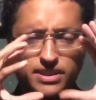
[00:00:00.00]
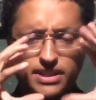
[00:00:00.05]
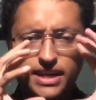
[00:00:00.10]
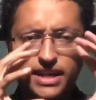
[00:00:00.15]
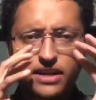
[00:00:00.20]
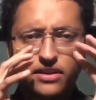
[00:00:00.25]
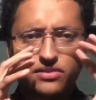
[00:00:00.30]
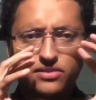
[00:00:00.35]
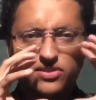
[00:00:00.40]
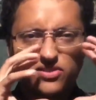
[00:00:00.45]

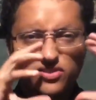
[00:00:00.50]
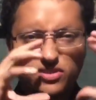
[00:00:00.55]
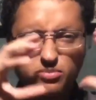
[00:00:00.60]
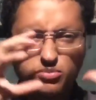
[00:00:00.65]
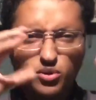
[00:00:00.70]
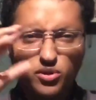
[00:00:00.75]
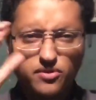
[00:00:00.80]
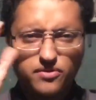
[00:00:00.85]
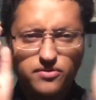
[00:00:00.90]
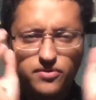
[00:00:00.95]
down so it's
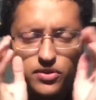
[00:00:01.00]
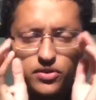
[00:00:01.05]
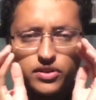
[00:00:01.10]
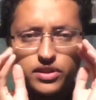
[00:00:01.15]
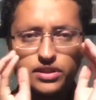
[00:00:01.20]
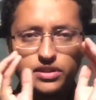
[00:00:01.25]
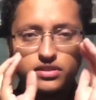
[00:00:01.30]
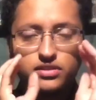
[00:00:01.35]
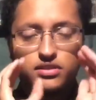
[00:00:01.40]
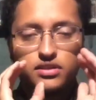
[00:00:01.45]
more
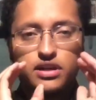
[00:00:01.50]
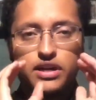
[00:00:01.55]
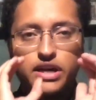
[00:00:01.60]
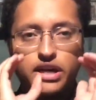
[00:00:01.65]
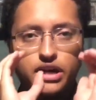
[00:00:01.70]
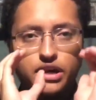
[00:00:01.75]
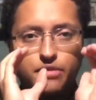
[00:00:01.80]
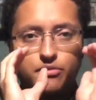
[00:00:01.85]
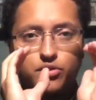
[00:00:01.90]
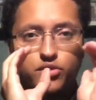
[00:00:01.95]
focused
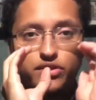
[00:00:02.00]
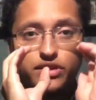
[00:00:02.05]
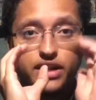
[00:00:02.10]
and more